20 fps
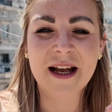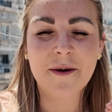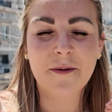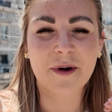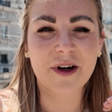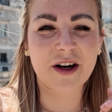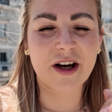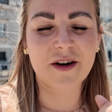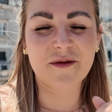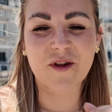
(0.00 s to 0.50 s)

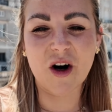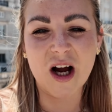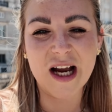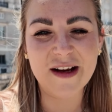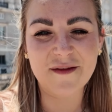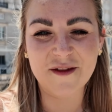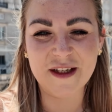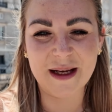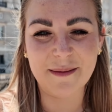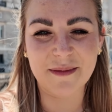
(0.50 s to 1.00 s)
when I
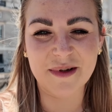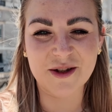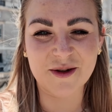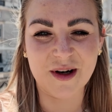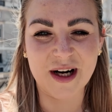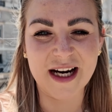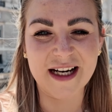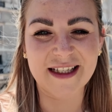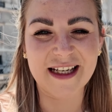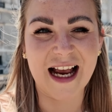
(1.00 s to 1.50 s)
arrived in
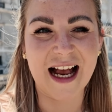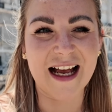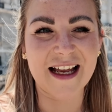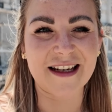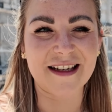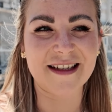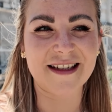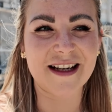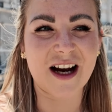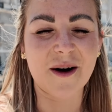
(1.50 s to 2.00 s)
Madrid
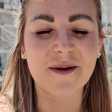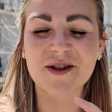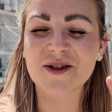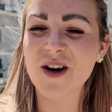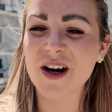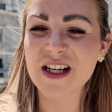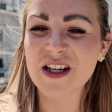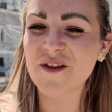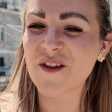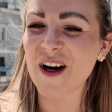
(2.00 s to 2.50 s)
and I was
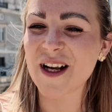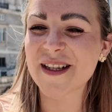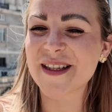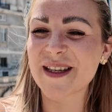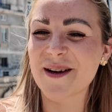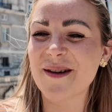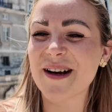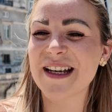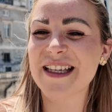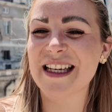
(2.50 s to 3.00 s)
trying to find
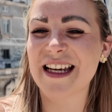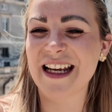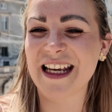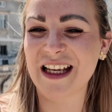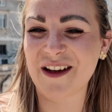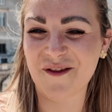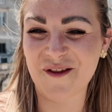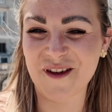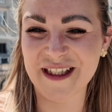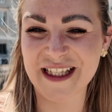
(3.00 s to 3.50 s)
somewhere to eat for